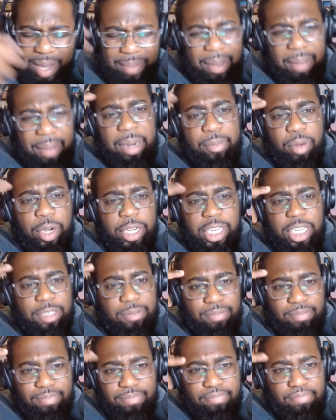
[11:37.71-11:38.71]
I remember it just
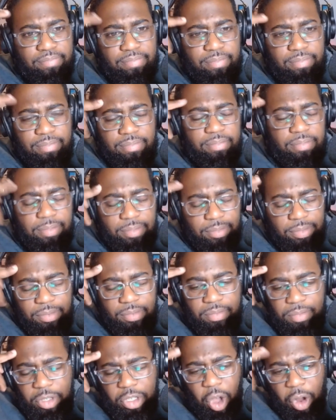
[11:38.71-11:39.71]

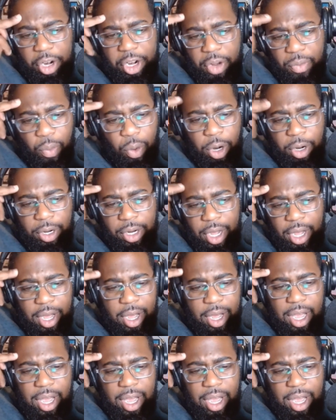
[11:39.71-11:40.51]
started to work.